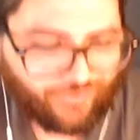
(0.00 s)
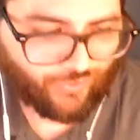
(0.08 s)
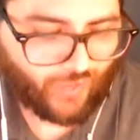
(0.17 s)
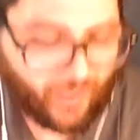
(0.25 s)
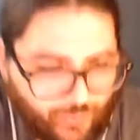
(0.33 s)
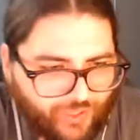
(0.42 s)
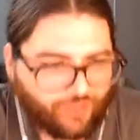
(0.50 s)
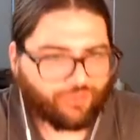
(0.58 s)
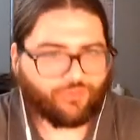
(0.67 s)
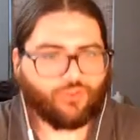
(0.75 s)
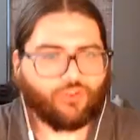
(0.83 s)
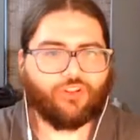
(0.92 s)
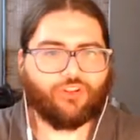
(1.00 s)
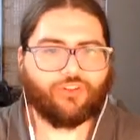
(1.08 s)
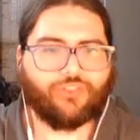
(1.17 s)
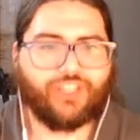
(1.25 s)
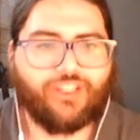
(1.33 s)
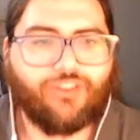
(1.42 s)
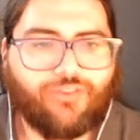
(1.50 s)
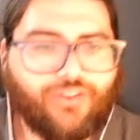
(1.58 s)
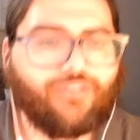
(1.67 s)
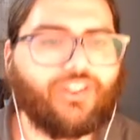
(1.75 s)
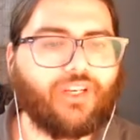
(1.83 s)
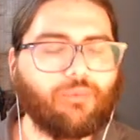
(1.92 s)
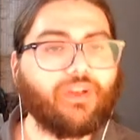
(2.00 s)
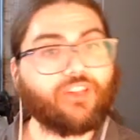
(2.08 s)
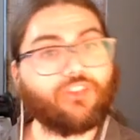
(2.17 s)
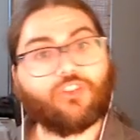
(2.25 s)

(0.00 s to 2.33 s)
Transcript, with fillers: so I went on for another 10 or 15 minutes